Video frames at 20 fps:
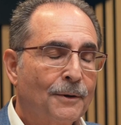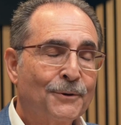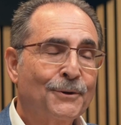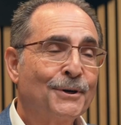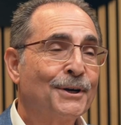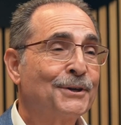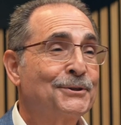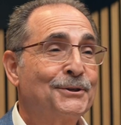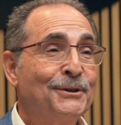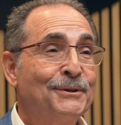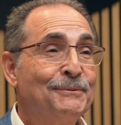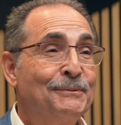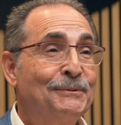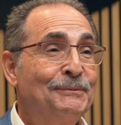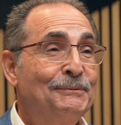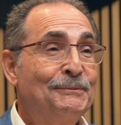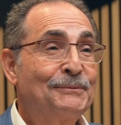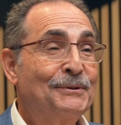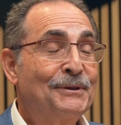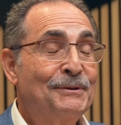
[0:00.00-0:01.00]
question.
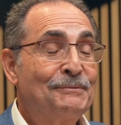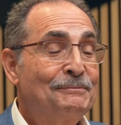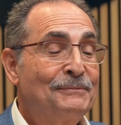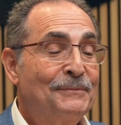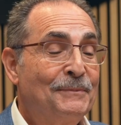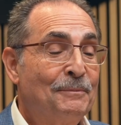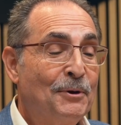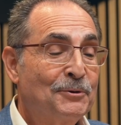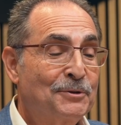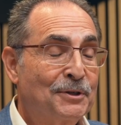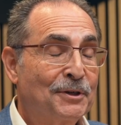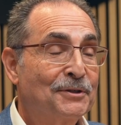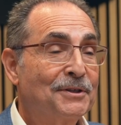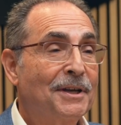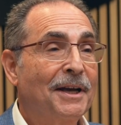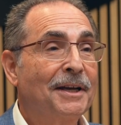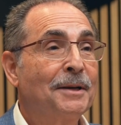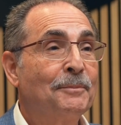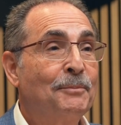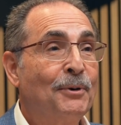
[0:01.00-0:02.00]
The most
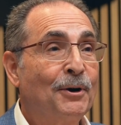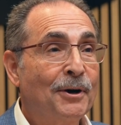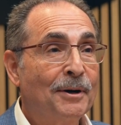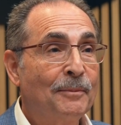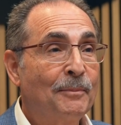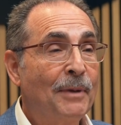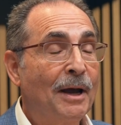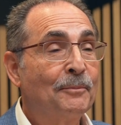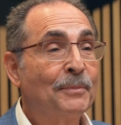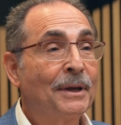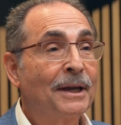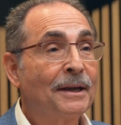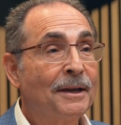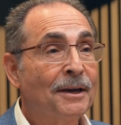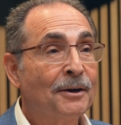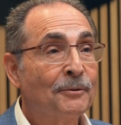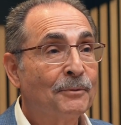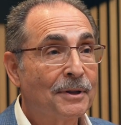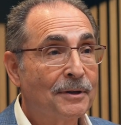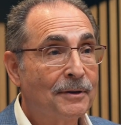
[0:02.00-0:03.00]
exciting part about being
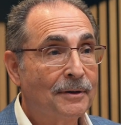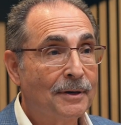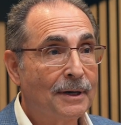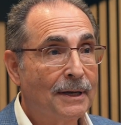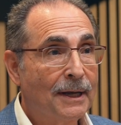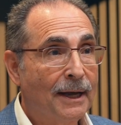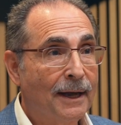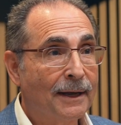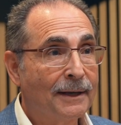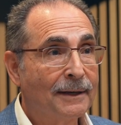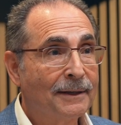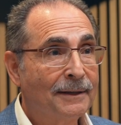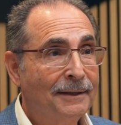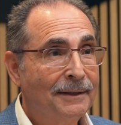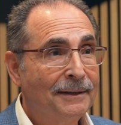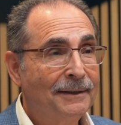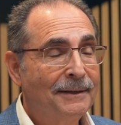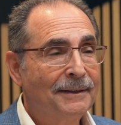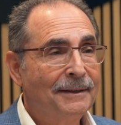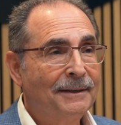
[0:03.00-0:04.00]
here with you today
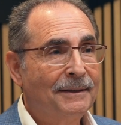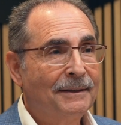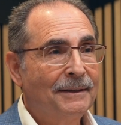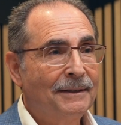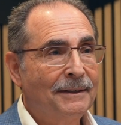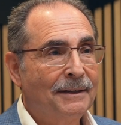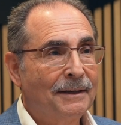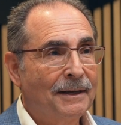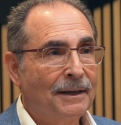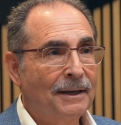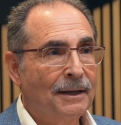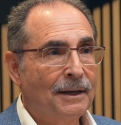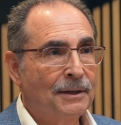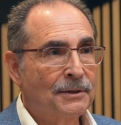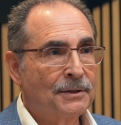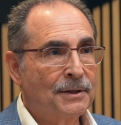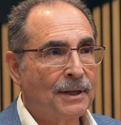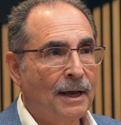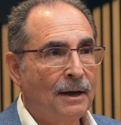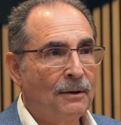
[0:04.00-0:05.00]

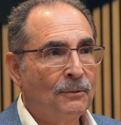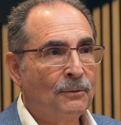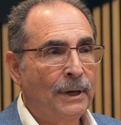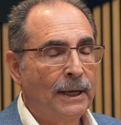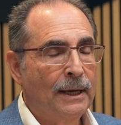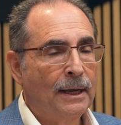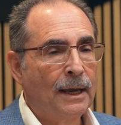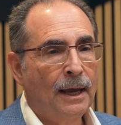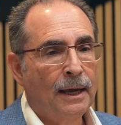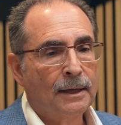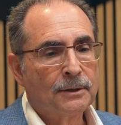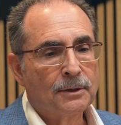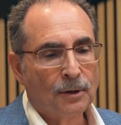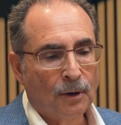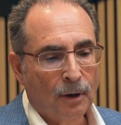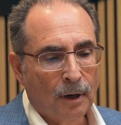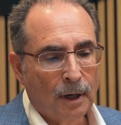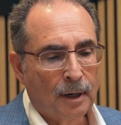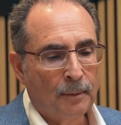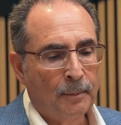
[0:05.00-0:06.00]
is that we can
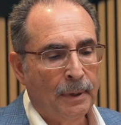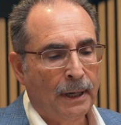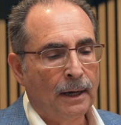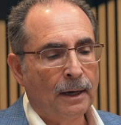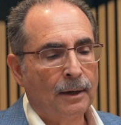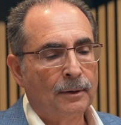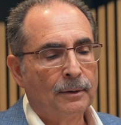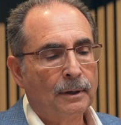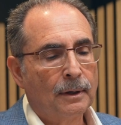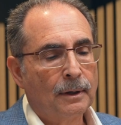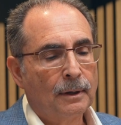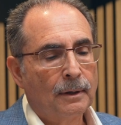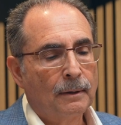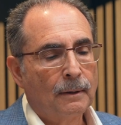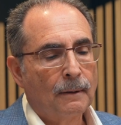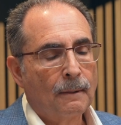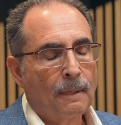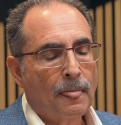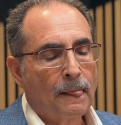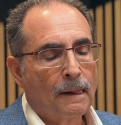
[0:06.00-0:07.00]
talk about
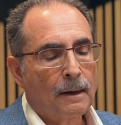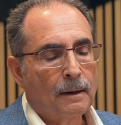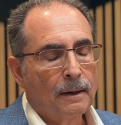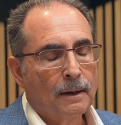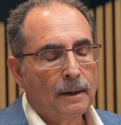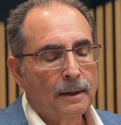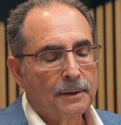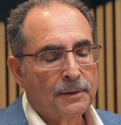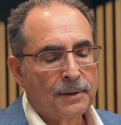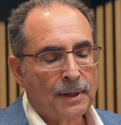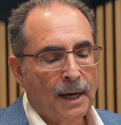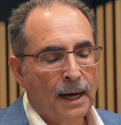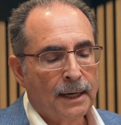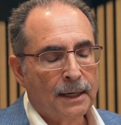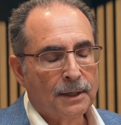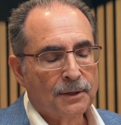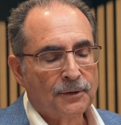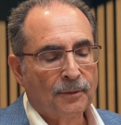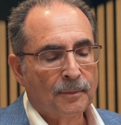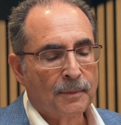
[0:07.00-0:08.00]

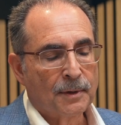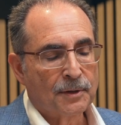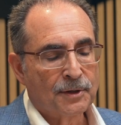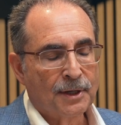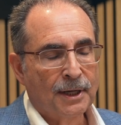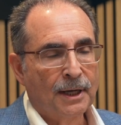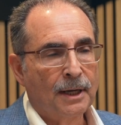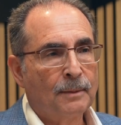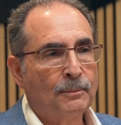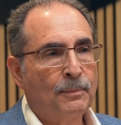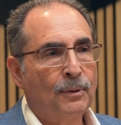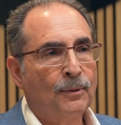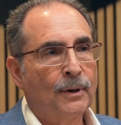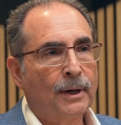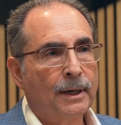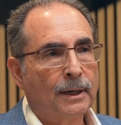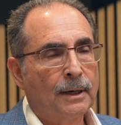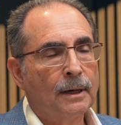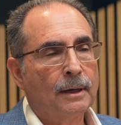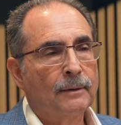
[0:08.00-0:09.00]
science from the
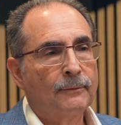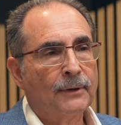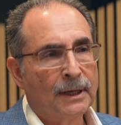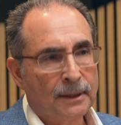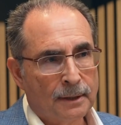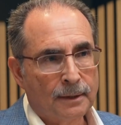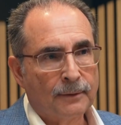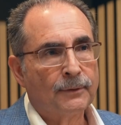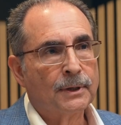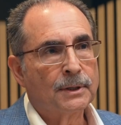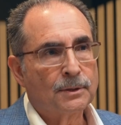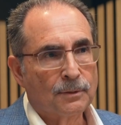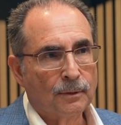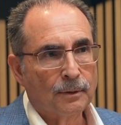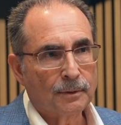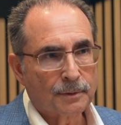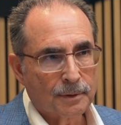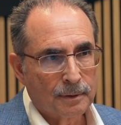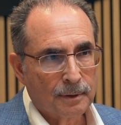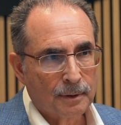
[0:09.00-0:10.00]
standpoint of
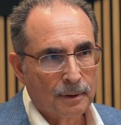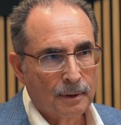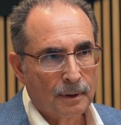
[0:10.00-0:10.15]
individuals,